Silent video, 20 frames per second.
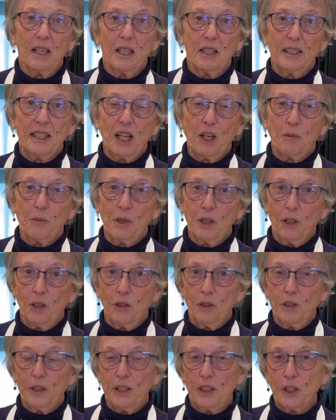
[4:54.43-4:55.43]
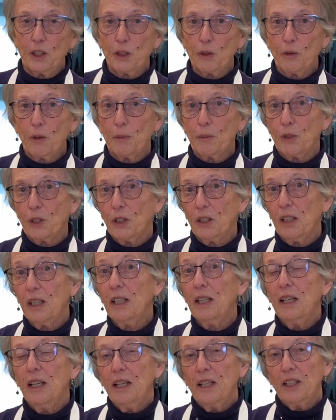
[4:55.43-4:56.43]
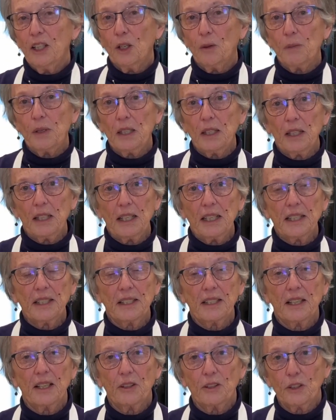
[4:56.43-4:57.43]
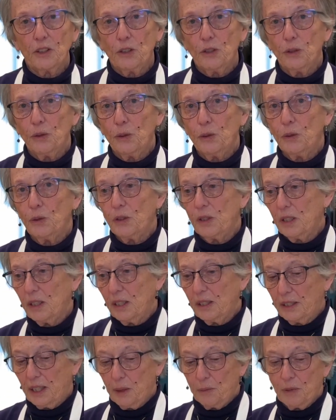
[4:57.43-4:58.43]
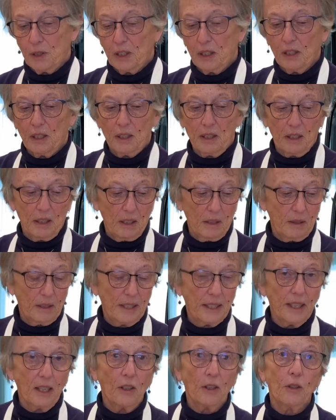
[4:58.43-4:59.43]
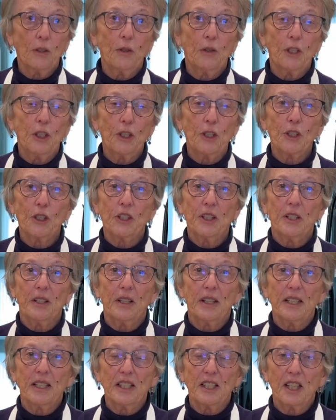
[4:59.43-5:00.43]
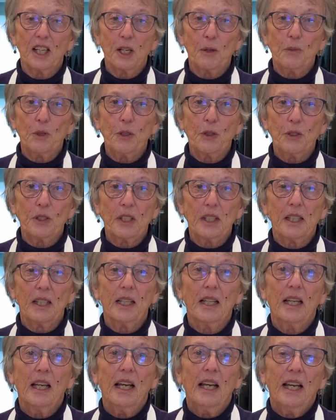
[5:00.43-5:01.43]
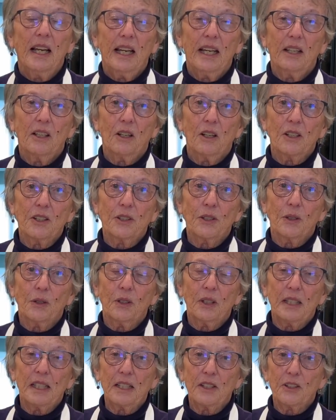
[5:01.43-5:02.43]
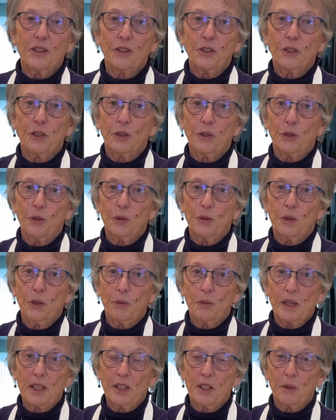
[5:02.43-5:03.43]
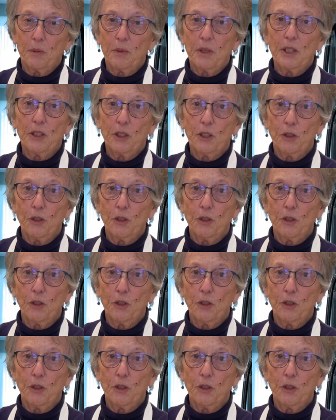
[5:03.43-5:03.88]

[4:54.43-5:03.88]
down below the description, there'll be links there to some of the silicone dishes and things that I'm using, and also links to the recipe so